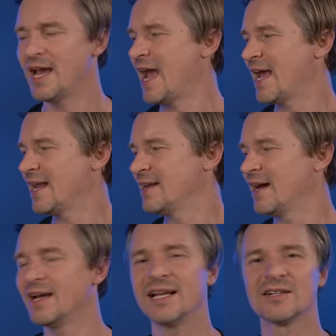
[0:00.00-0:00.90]

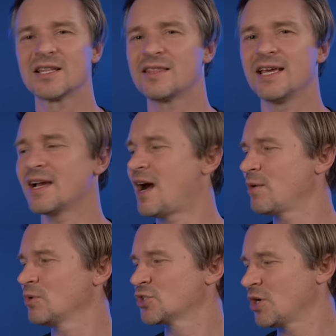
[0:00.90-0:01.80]
And here's the thing, I
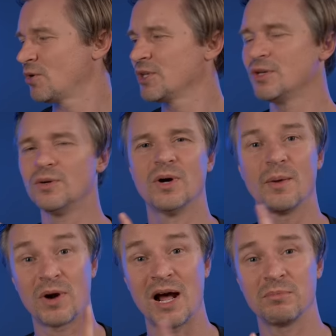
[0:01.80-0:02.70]
will show you a
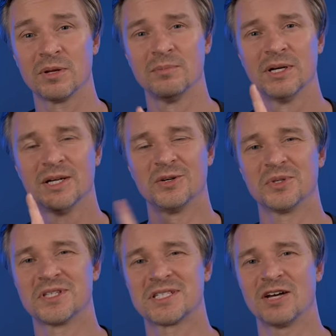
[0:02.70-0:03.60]
problem
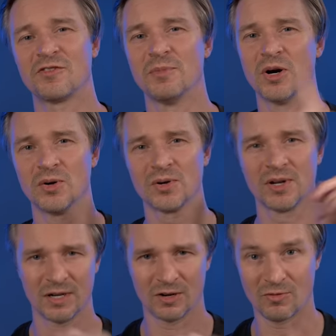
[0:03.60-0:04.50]
with the selfie mode
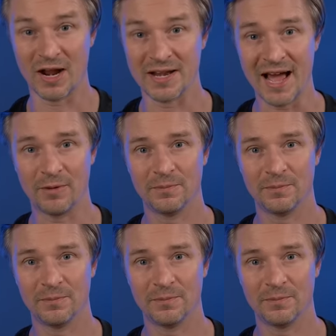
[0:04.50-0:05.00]
right now.